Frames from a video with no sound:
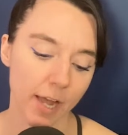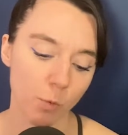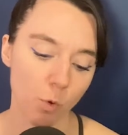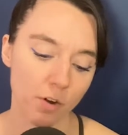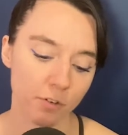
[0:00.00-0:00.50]

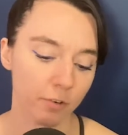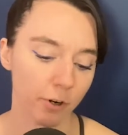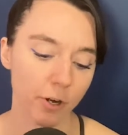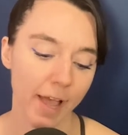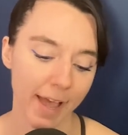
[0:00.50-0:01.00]

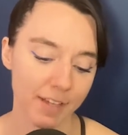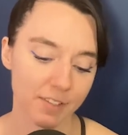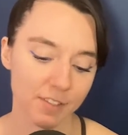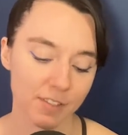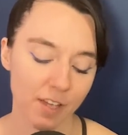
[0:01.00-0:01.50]
Wanderer
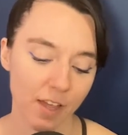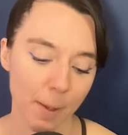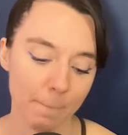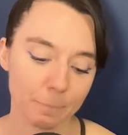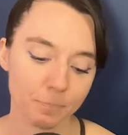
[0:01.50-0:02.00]
asks,
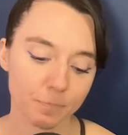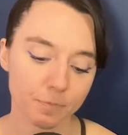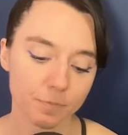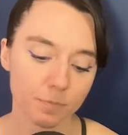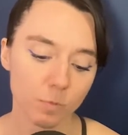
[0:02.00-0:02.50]

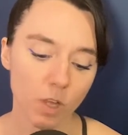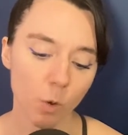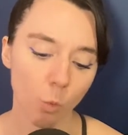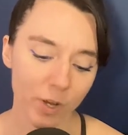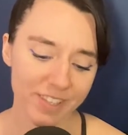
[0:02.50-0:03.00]

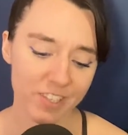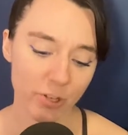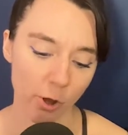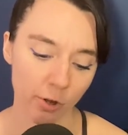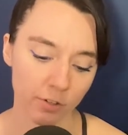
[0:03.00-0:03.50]
what
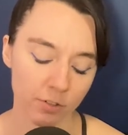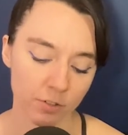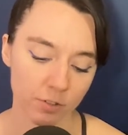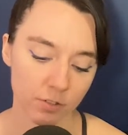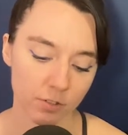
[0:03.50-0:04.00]
song
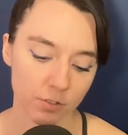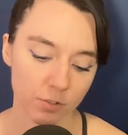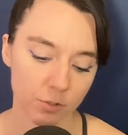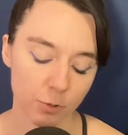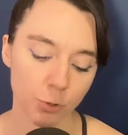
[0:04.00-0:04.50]

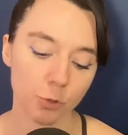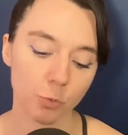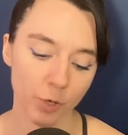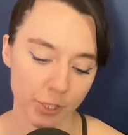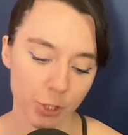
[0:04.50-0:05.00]
do you
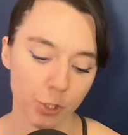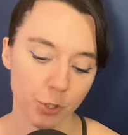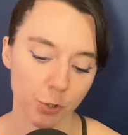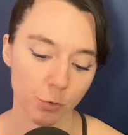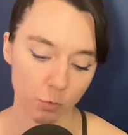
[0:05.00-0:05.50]
wish
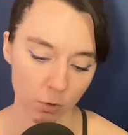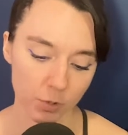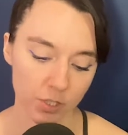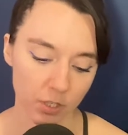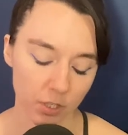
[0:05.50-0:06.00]
you
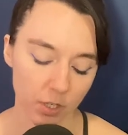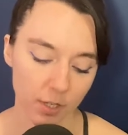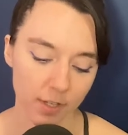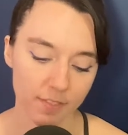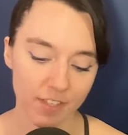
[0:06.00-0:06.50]
wrote?
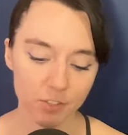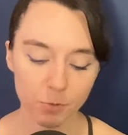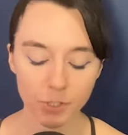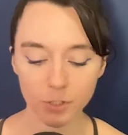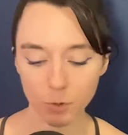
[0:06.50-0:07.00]
That's a
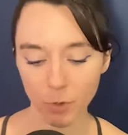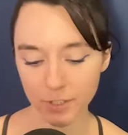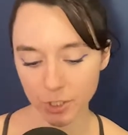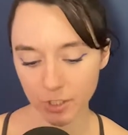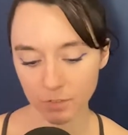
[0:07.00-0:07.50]
really good
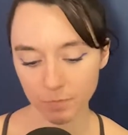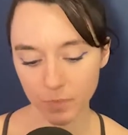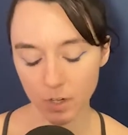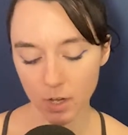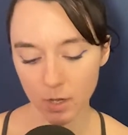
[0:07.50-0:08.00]
question.
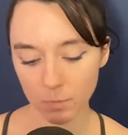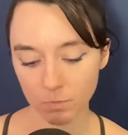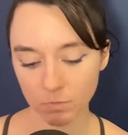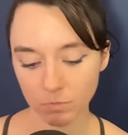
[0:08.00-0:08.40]
Pretty